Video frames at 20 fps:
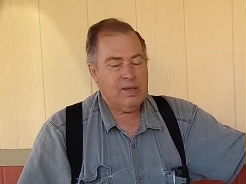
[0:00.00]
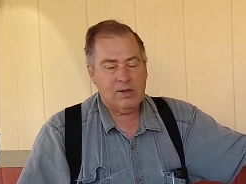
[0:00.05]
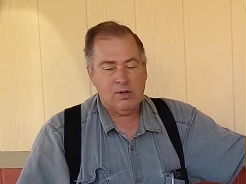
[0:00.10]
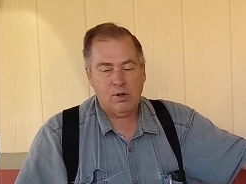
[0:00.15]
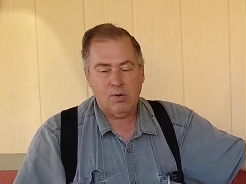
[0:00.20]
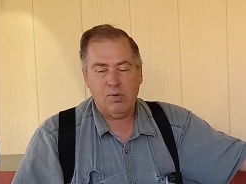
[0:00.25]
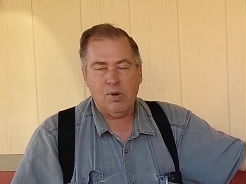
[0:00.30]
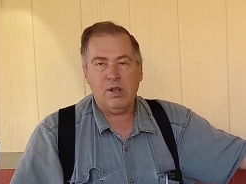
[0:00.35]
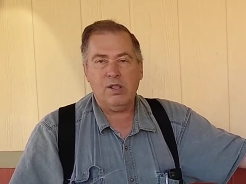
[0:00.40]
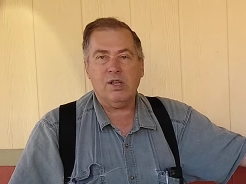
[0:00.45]

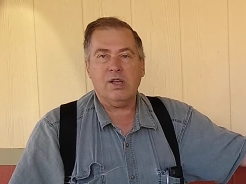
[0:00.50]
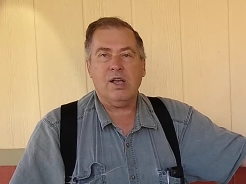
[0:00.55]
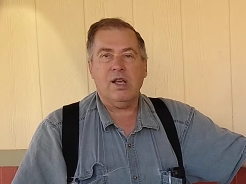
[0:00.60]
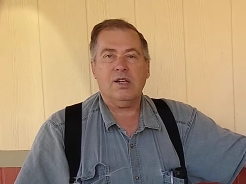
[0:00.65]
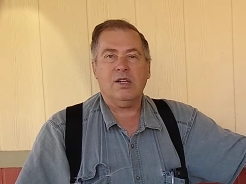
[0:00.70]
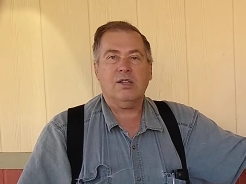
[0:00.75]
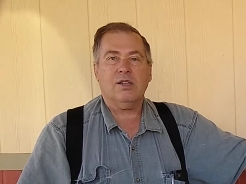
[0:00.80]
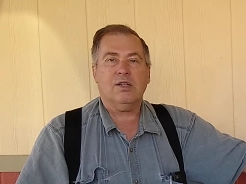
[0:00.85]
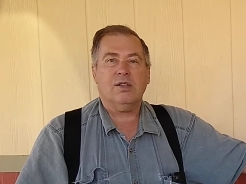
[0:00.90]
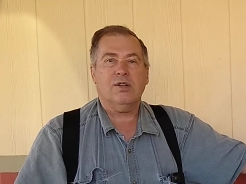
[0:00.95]
So one of the
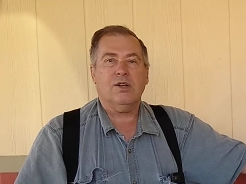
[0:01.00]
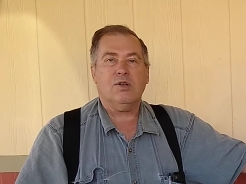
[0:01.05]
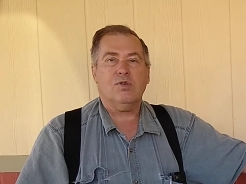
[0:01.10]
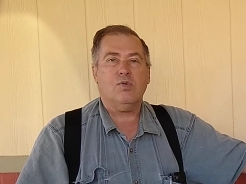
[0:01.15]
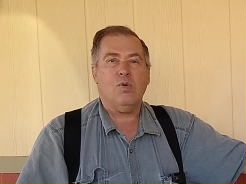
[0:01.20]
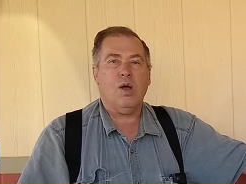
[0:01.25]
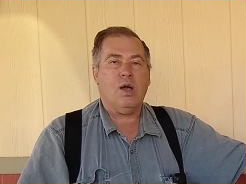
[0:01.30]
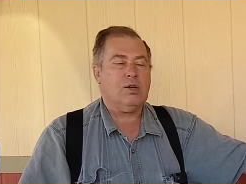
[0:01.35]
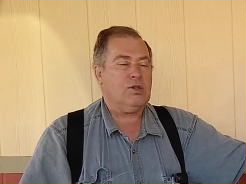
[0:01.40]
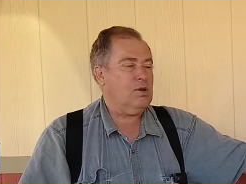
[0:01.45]
guys just
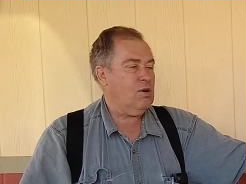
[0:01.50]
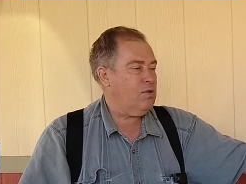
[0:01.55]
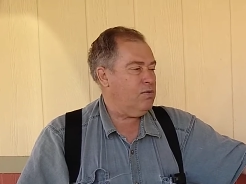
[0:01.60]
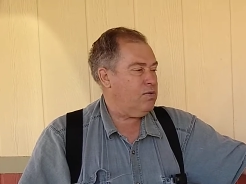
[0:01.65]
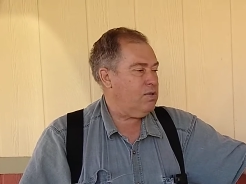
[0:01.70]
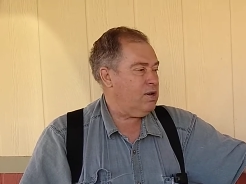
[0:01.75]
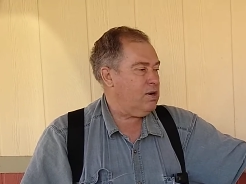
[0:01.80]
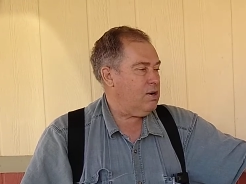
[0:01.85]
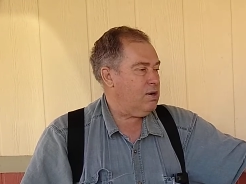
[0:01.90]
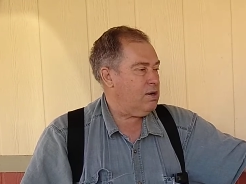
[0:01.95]
walked over
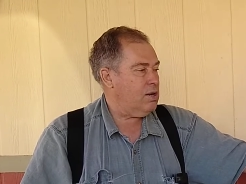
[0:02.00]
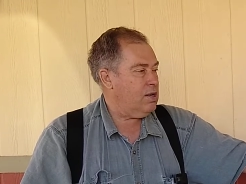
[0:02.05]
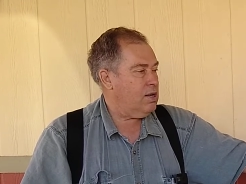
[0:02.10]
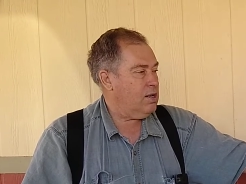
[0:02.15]
there and